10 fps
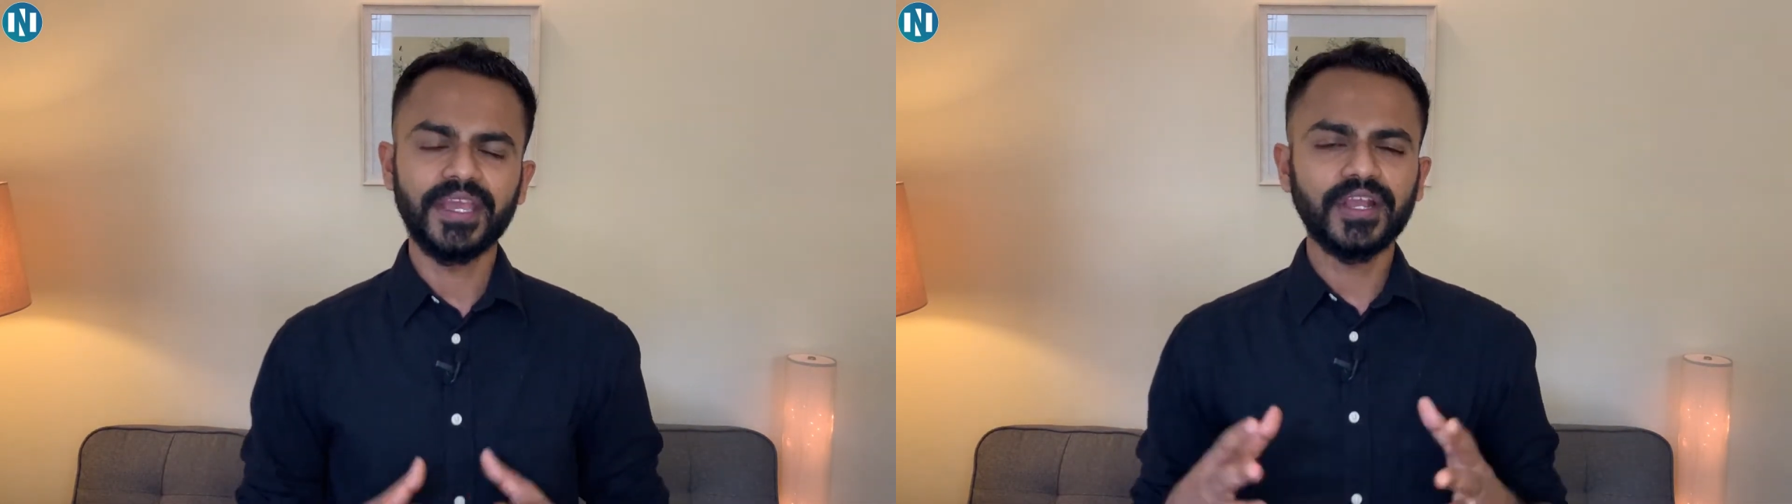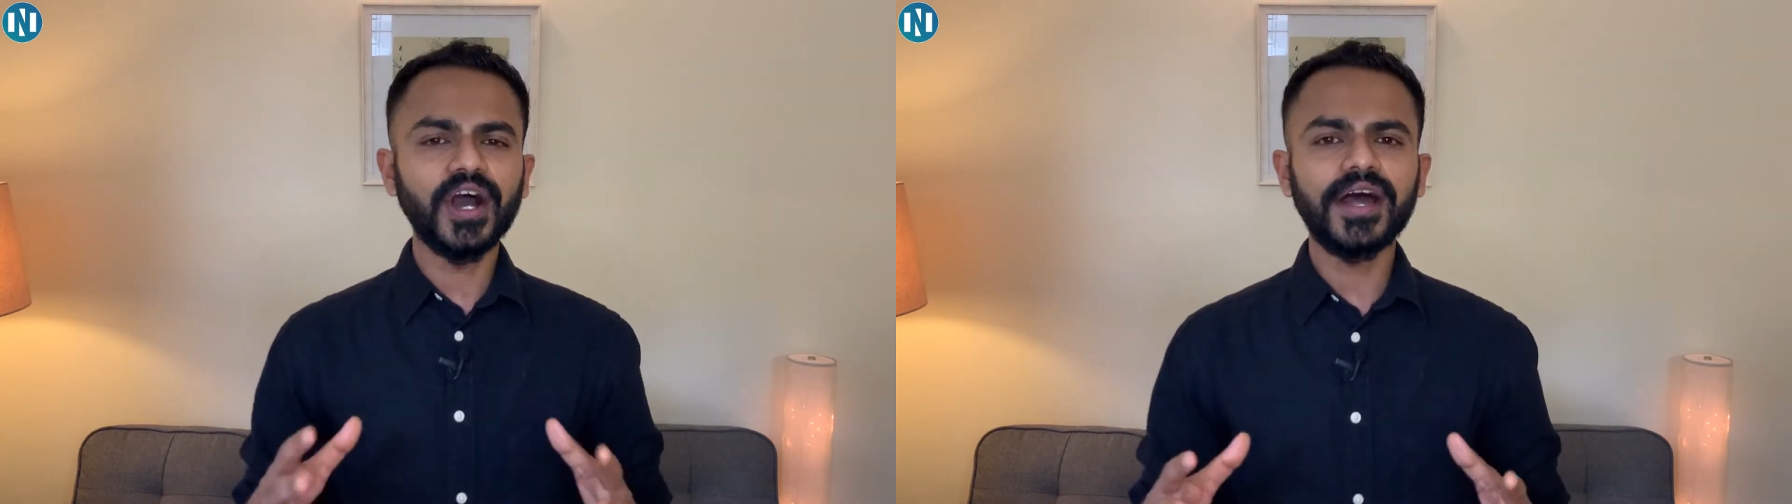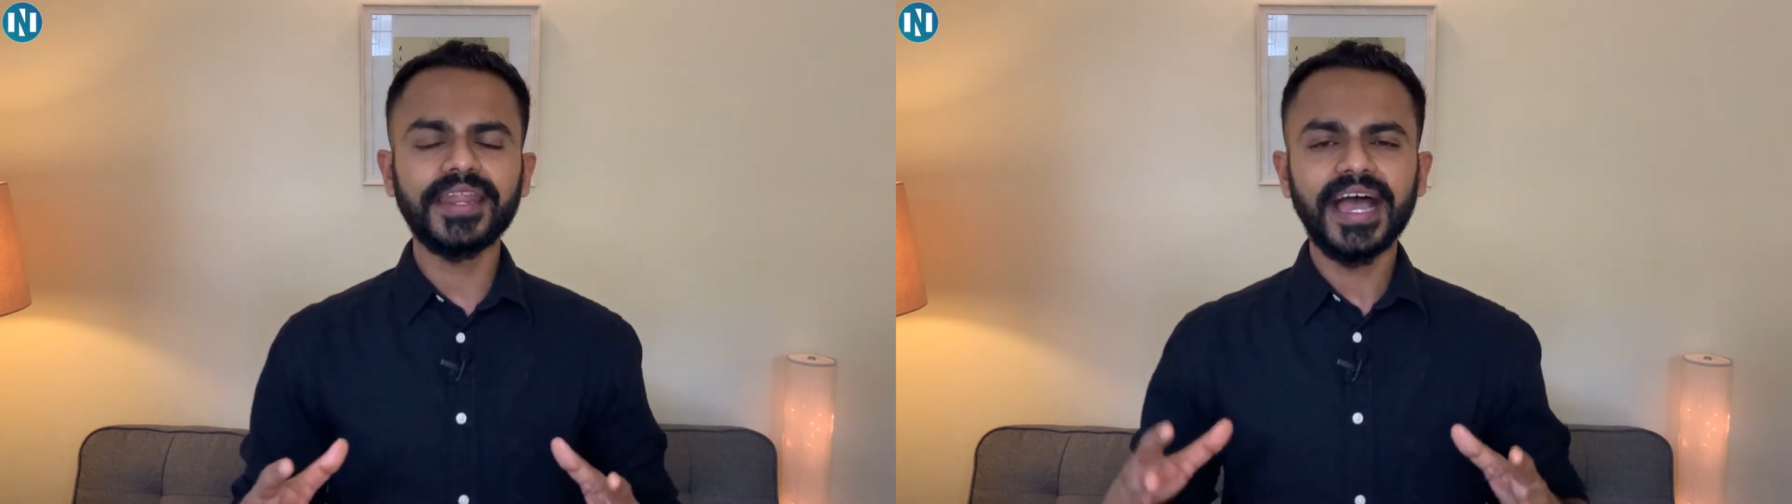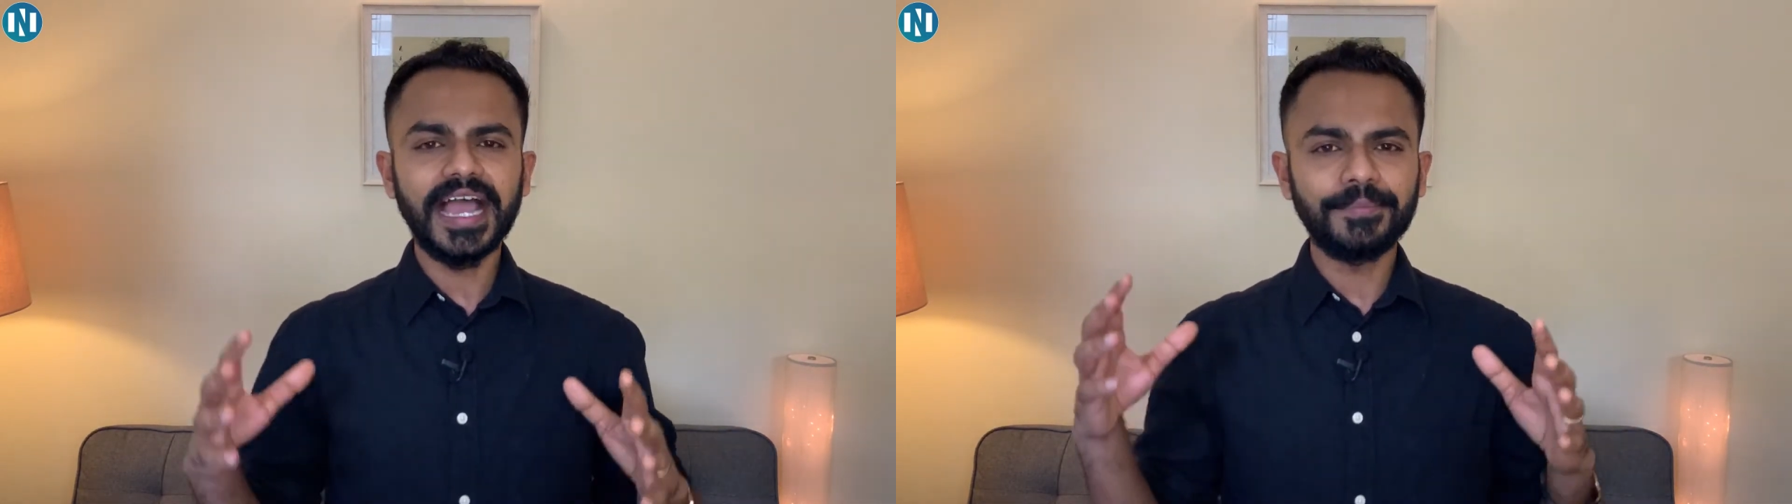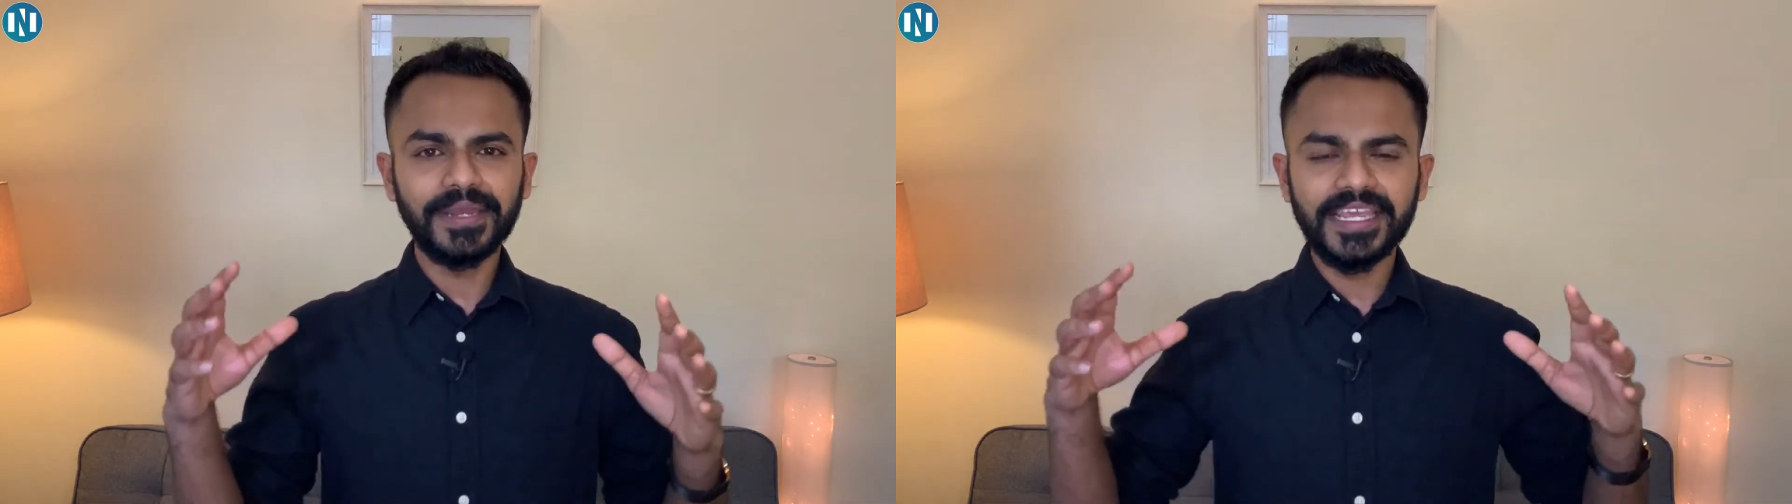God,
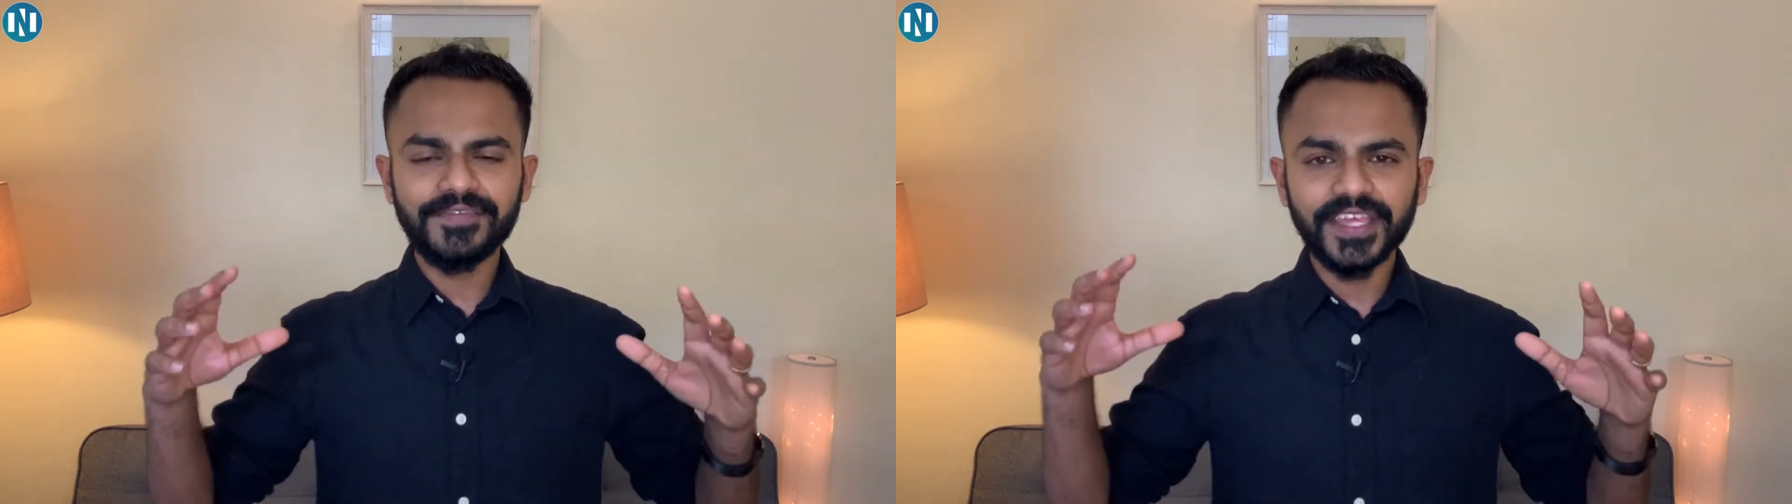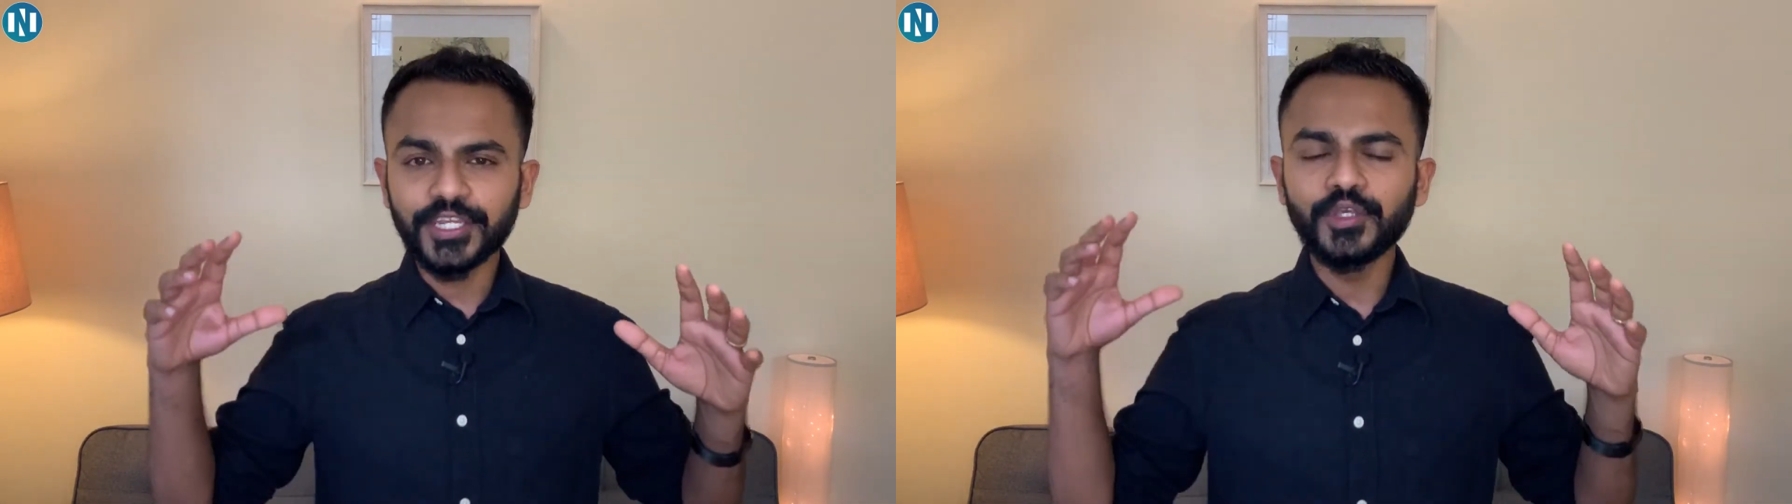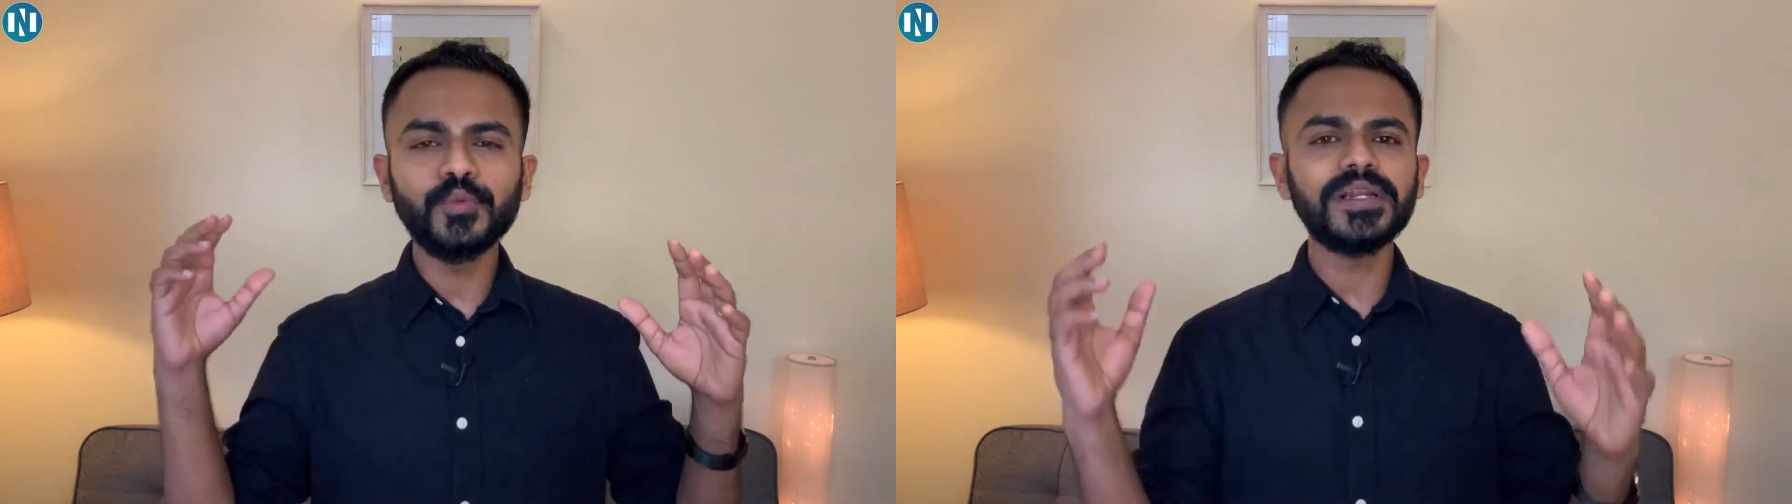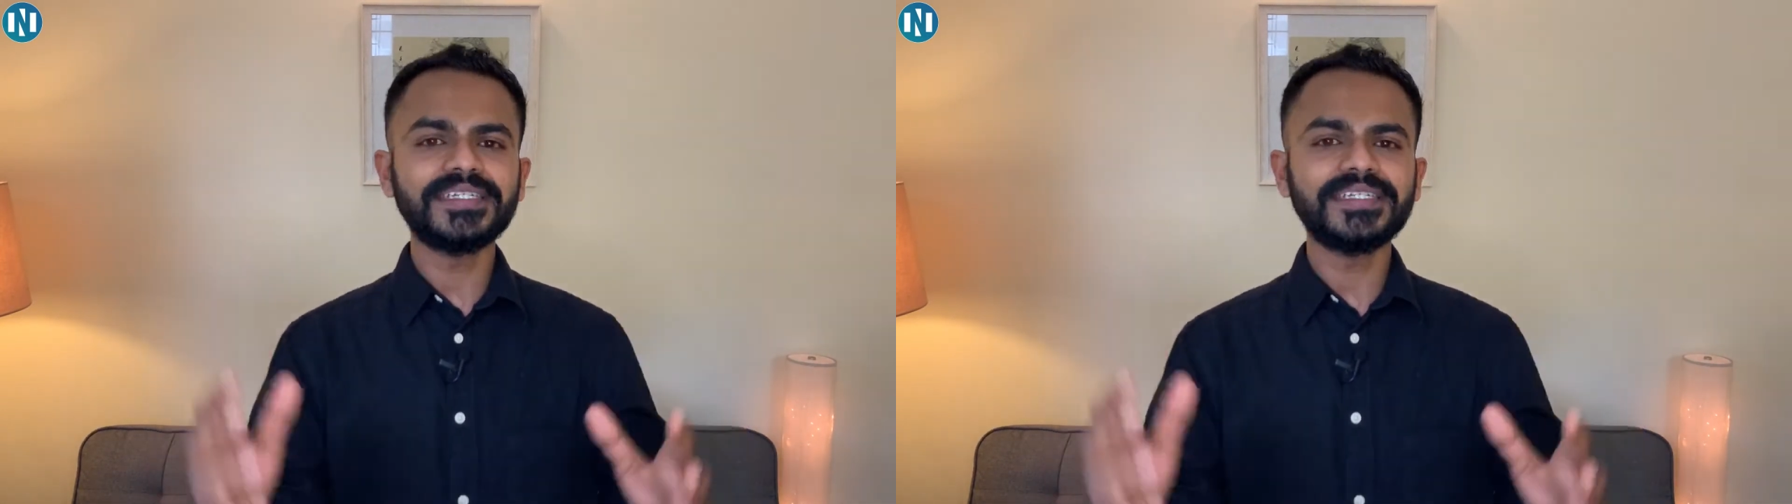I believe that you will